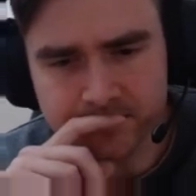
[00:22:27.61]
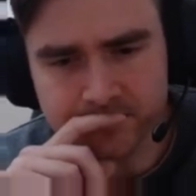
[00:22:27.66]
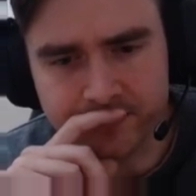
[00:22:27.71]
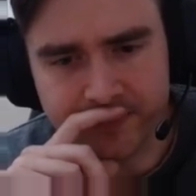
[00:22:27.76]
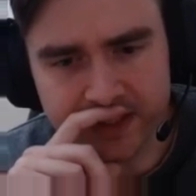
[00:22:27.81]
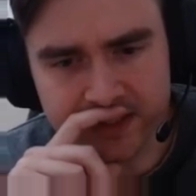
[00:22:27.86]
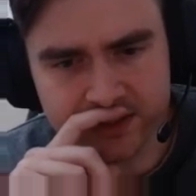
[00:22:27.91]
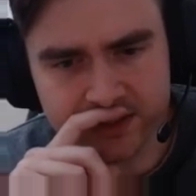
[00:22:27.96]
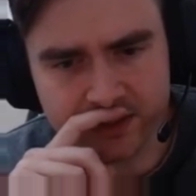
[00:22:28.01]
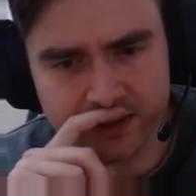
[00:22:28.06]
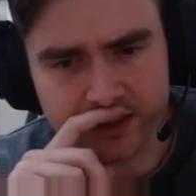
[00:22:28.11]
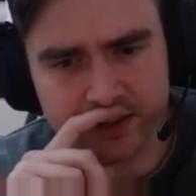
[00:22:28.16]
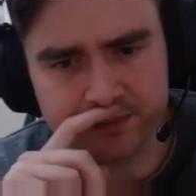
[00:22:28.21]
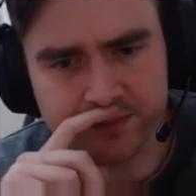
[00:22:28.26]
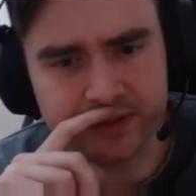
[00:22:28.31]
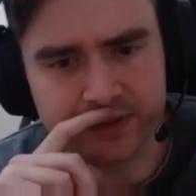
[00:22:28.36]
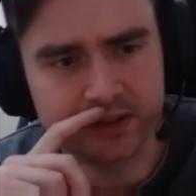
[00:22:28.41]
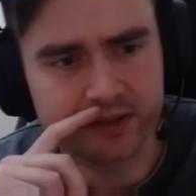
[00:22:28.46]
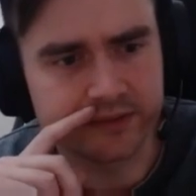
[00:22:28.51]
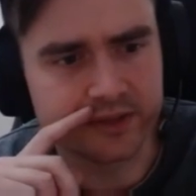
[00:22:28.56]
Next turn I can
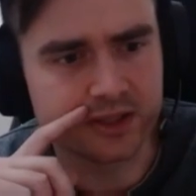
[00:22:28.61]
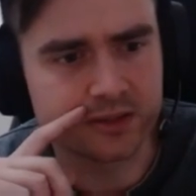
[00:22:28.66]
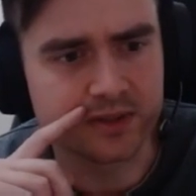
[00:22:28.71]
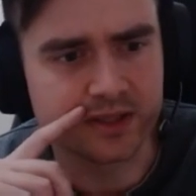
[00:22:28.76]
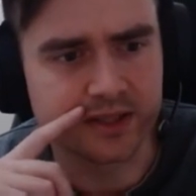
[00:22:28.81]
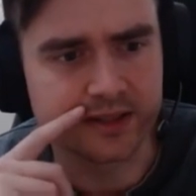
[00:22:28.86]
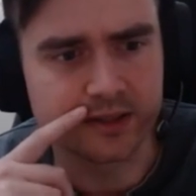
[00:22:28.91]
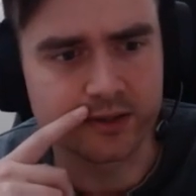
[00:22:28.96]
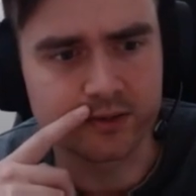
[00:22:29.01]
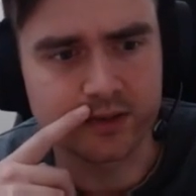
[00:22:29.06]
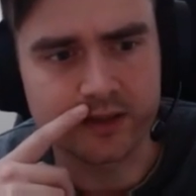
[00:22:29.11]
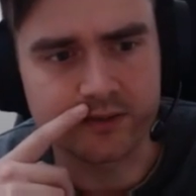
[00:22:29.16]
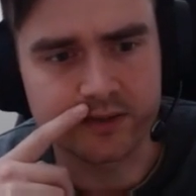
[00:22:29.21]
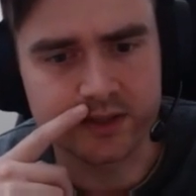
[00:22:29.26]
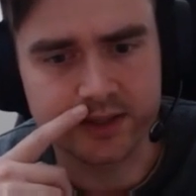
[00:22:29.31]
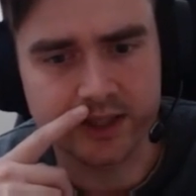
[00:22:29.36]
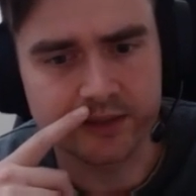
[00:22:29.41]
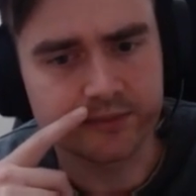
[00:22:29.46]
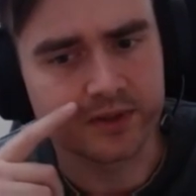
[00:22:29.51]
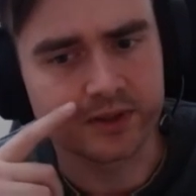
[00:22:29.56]
play Avida, but I don't have
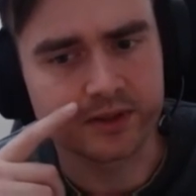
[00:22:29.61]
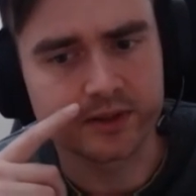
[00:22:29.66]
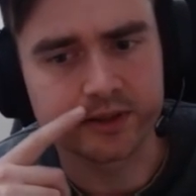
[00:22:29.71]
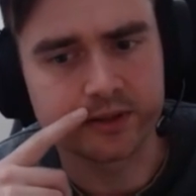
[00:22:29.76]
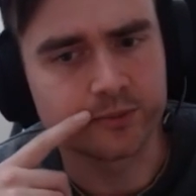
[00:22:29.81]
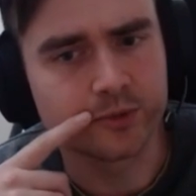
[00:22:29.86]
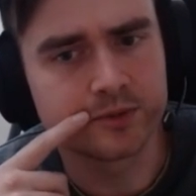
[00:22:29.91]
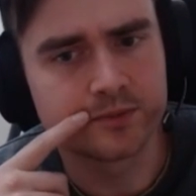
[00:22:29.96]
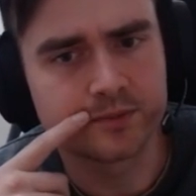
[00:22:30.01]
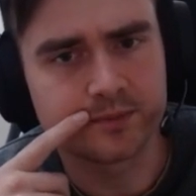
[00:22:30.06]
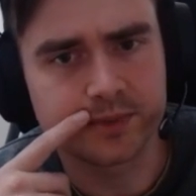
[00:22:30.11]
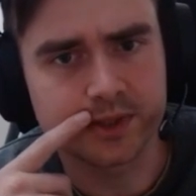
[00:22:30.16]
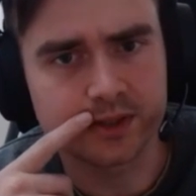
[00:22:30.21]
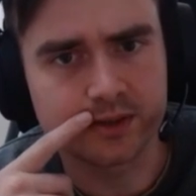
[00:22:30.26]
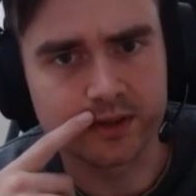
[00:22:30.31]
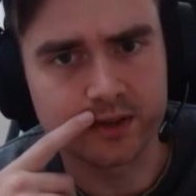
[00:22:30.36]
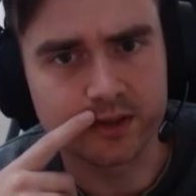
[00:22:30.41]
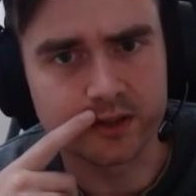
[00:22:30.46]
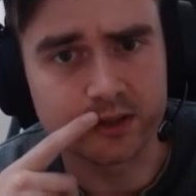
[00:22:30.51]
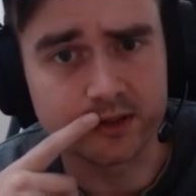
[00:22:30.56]
Escape Vent anymore
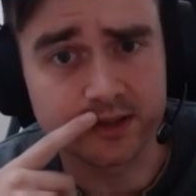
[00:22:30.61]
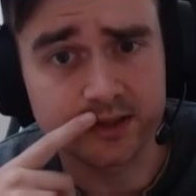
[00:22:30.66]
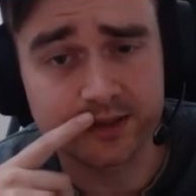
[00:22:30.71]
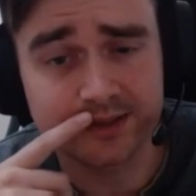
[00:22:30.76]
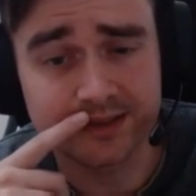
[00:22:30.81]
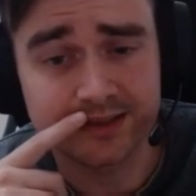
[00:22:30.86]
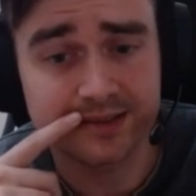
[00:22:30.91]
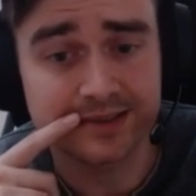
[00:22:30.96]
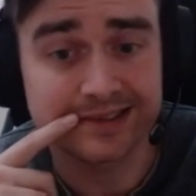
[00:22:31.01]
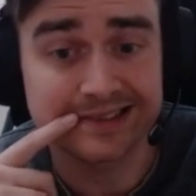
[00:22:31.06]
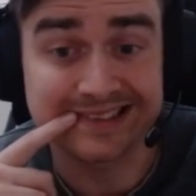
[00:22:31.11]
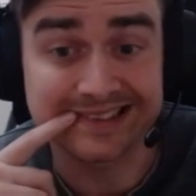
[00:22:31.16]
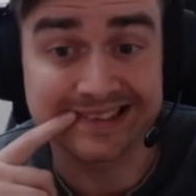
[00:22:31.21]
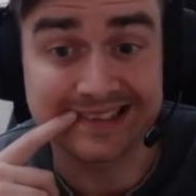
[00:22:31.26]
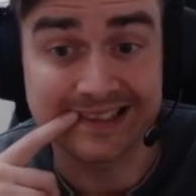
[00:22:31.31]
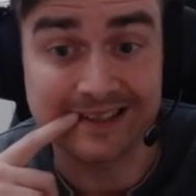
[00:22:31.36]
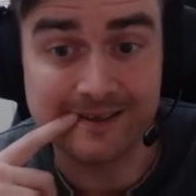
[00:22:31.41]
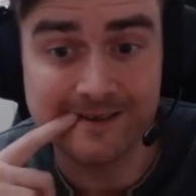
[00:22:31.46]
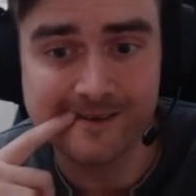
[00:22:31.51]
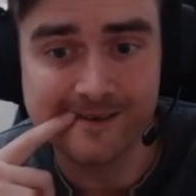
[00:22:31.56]
because, yeah,